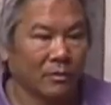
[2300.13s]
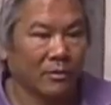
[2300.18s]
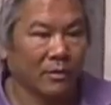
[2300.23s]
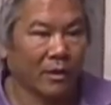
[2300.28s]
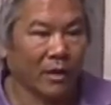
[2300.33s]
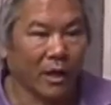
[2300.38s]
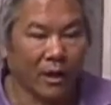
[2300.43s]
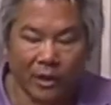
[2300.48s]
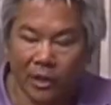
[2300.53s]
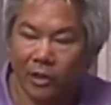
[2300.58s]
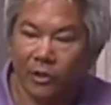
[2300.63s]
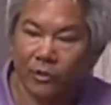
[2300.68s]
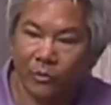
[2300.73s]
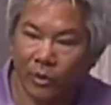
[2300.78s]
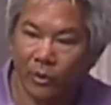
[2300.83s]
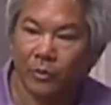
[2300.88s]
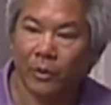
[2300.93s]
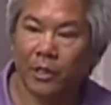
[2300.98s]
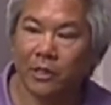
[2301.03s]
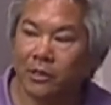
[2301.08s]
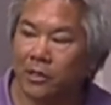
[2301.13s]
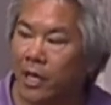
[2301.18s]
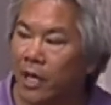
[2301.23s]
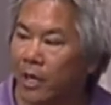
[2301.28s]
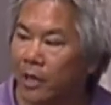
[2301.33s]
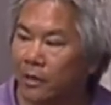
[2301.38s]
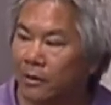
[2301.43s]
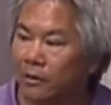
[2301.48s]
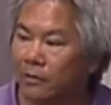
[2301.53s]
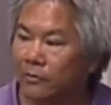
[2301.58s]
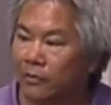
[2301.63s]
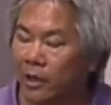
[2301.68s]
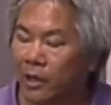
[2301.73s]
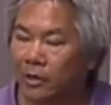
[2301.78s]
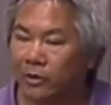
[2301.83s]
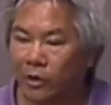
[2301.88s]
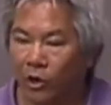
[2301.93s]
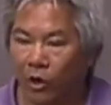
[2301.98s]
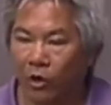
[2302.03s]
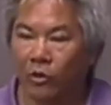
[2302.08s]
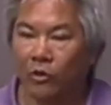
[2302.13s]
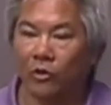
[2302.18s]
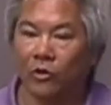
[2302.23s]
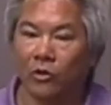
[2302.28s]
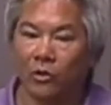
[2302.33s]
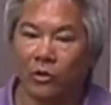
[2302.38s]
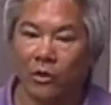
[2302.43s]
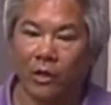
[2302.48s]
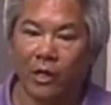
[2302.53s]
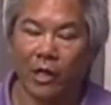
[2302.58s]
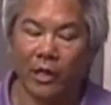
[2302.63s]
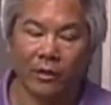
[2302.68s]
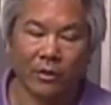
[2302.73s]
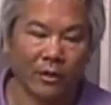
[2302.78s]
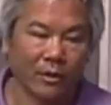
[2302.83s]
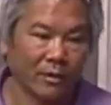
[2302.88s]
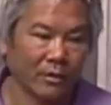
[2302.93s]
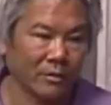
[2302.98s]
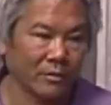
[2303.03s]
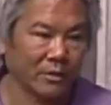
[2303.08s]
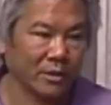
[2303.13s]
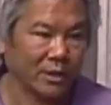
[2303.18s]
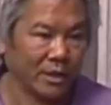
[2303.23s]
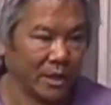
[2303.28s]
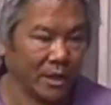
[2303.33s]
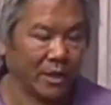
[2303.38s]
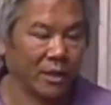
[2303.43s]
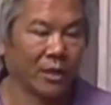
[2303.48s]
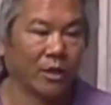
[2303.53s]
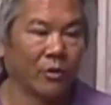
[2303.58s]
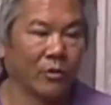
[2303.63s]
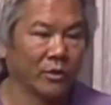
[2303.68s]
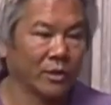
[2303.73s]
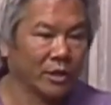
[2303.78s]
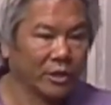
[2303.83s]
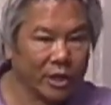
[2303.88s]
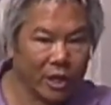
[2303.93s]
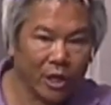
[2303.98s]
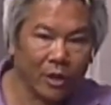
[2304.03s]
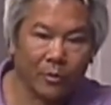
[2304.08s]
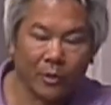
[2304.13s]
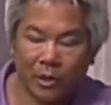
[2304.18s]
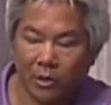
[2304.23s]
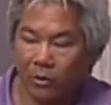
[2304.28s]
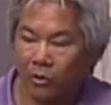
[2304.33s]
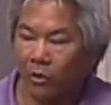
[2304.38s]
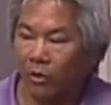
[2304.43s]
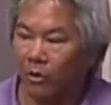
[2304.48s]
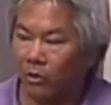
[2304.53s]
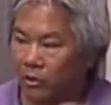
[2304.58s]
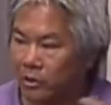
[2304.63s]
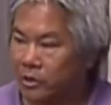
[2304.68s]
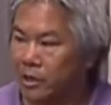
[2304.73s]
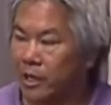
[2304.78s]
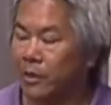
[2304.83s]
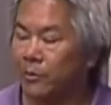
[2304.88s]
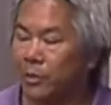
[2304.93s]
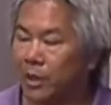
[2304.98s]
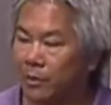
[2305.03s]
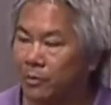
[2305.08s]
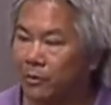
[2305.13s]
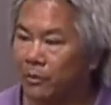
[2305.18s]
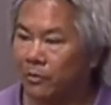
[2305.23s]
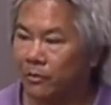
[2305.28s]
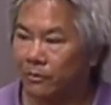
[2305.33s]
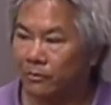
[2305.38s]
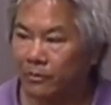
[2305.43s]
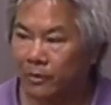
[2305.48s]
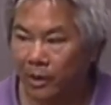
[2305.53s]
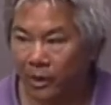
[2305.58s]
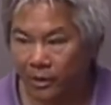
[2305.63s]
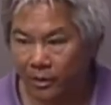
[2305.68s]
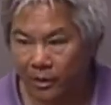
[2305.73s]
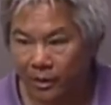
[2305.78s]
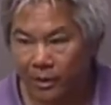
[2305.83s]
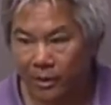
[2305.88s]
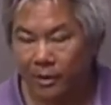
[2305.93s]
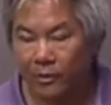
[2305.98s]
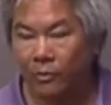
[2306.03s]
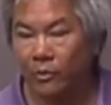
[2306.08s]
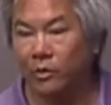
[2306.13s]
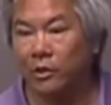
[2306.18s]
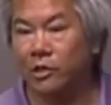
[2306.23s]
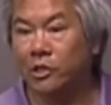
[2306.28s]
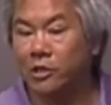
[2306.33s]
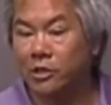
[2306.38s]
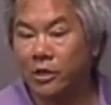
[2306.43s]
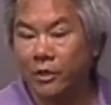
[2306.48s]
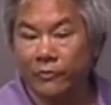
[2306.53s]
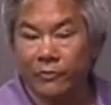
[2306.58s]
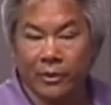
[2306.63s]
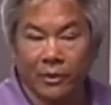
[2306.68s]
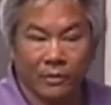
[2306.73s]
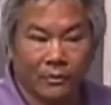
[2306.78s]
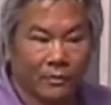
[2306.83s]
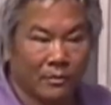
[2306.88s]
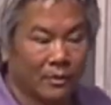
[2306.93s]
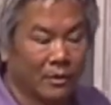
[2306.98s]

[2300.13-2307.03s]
how can you replace that, right? The owner and the CEO and the chairman are all the same people, right? Well, this is different.